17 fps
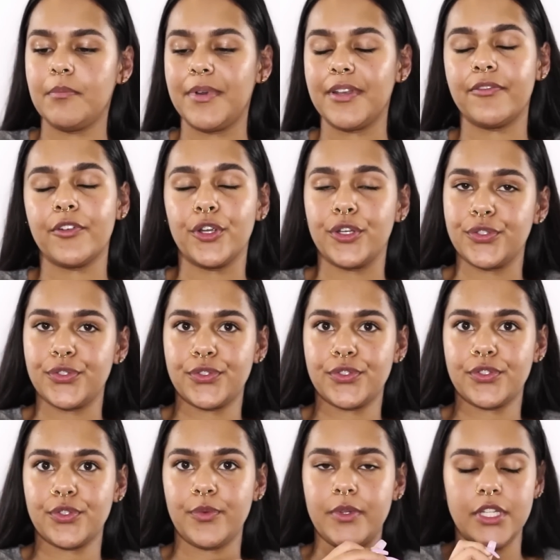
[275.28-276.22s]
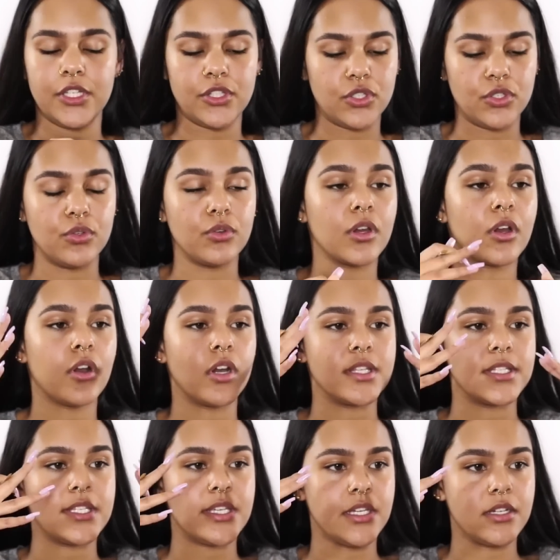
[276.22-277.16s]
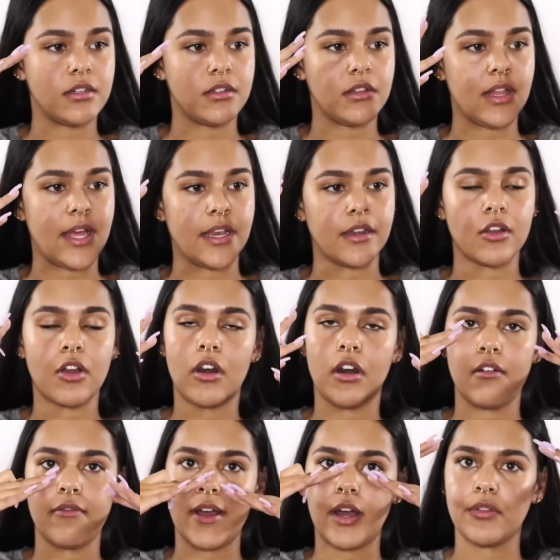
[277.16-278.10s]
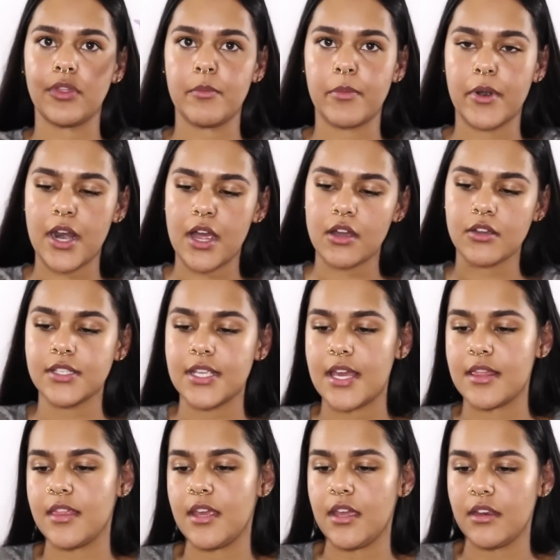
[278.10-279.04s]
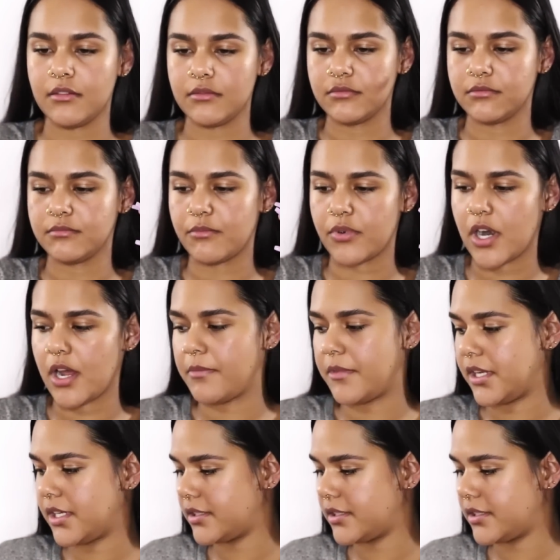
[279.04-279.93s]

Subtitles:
But first, we need to conceal and carve out the brows and then prime the